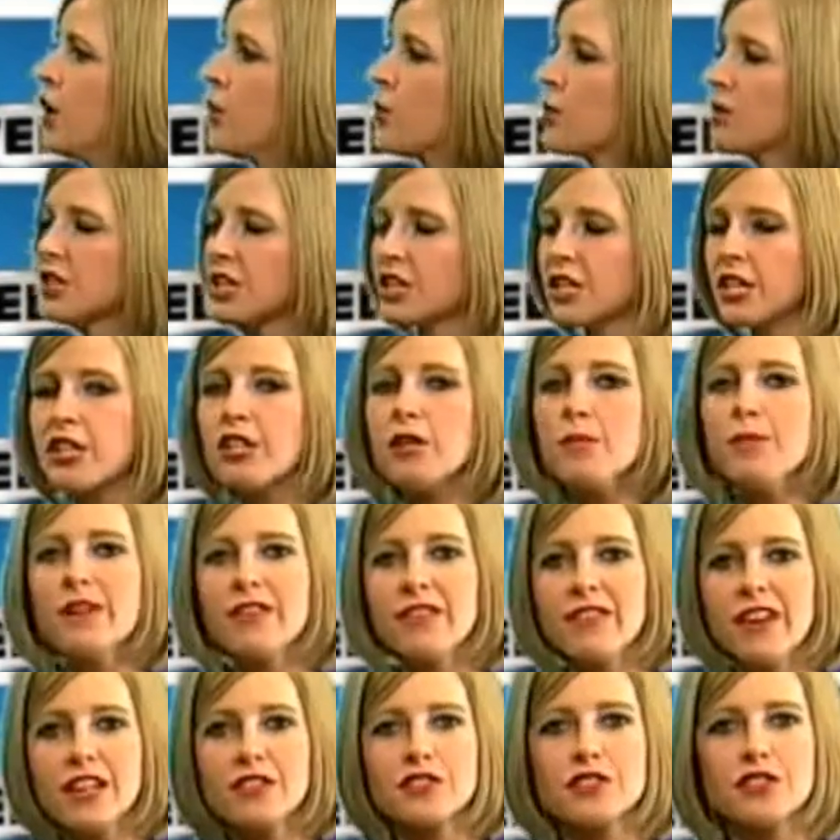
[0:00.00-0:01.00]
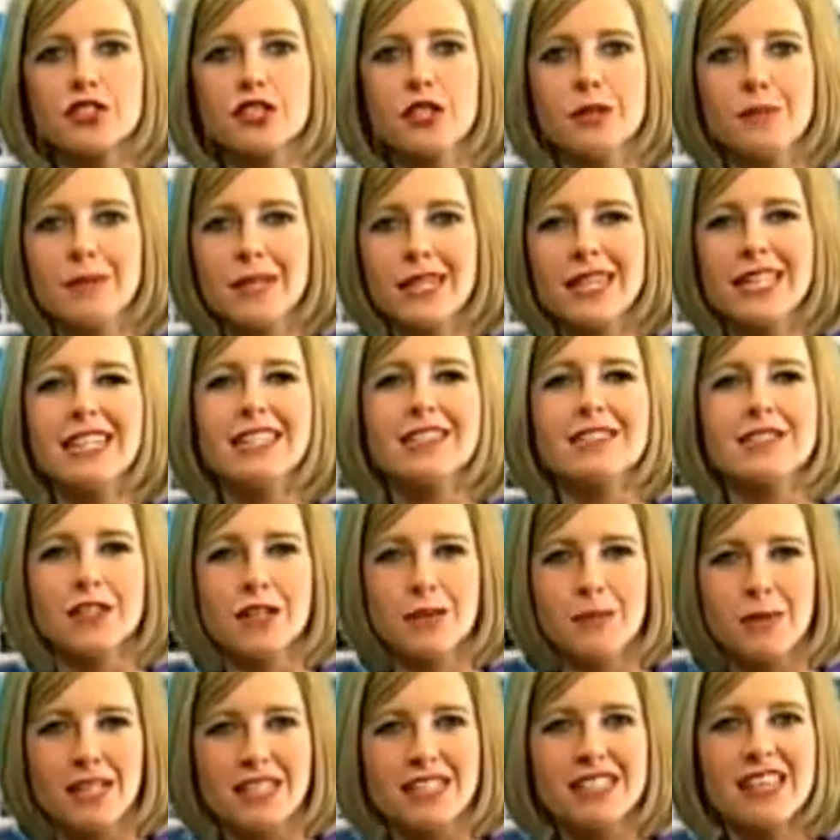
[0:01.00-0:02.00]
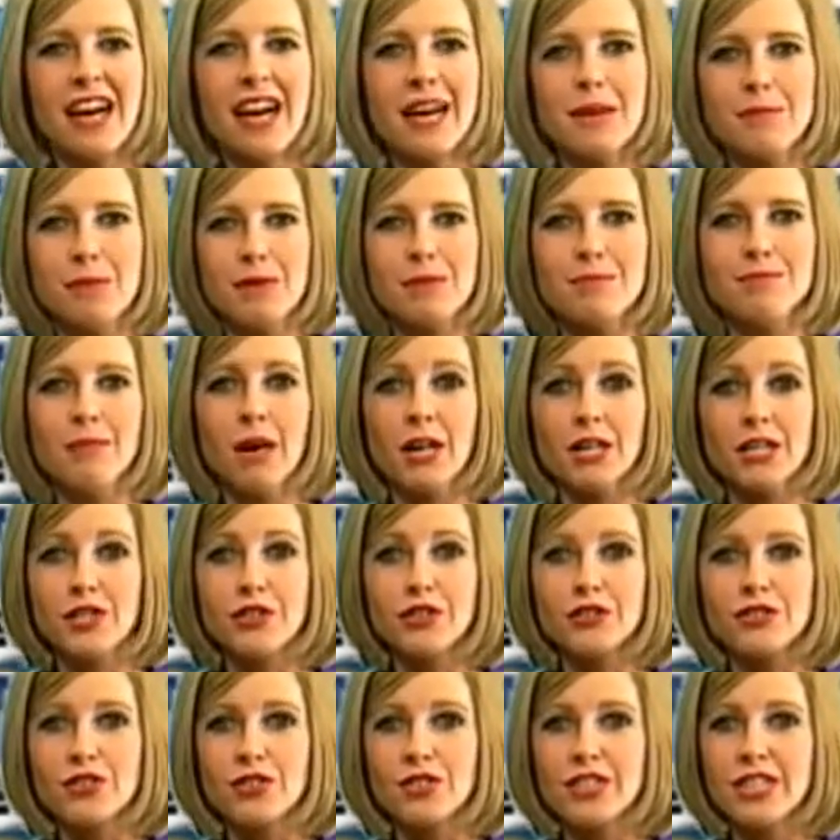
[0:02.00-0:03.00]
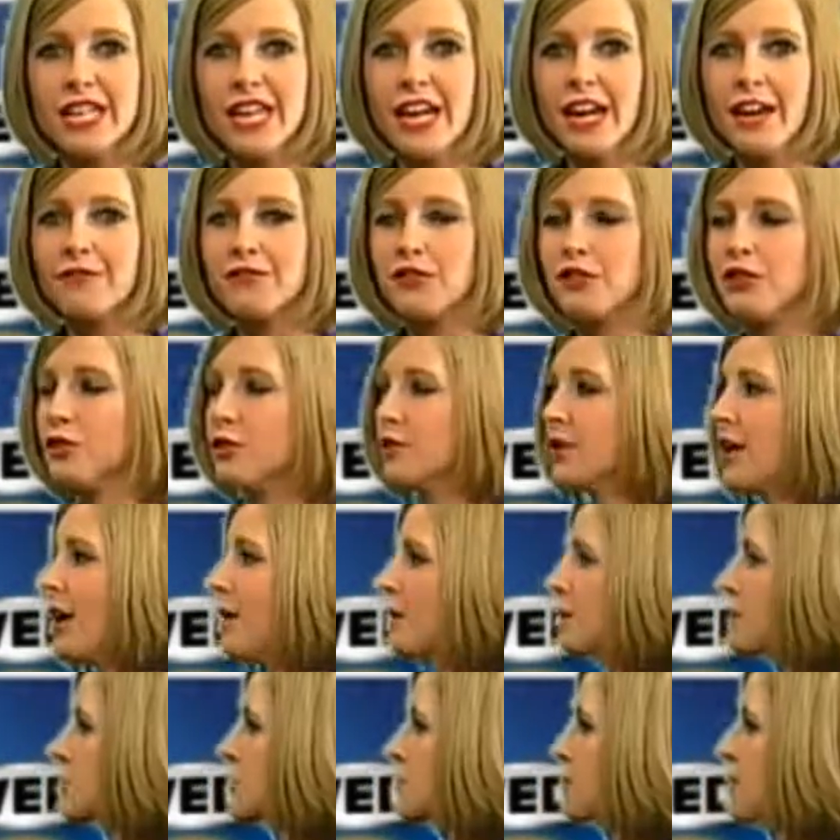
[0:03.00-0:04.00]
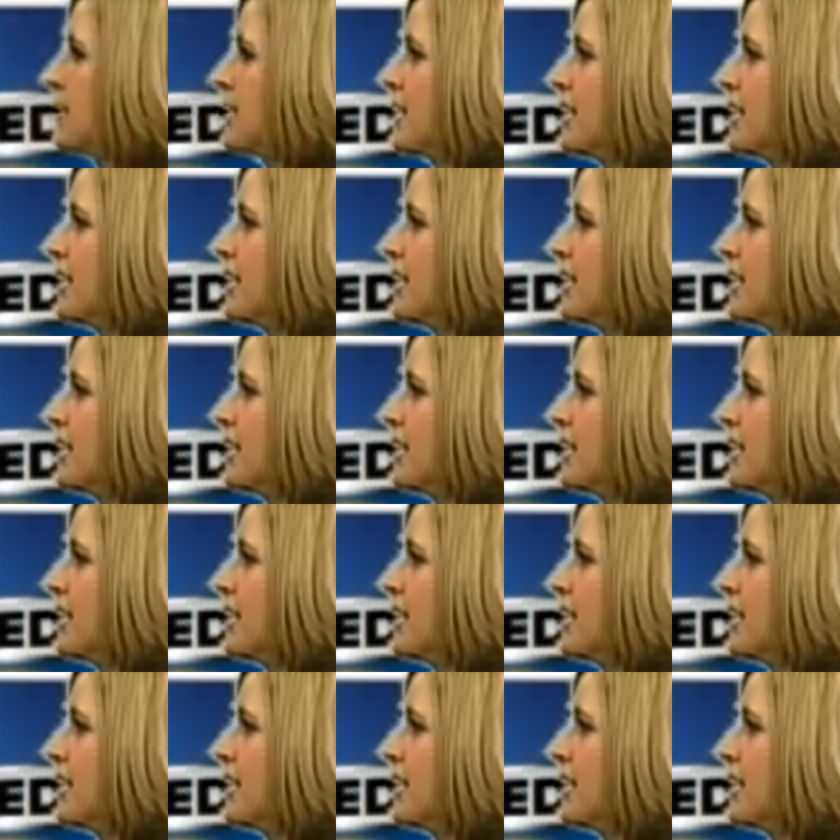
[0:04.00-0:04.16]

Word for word: with a little bit of extra humidity. It's going to be a tad bit muggier during the afternoon hours, but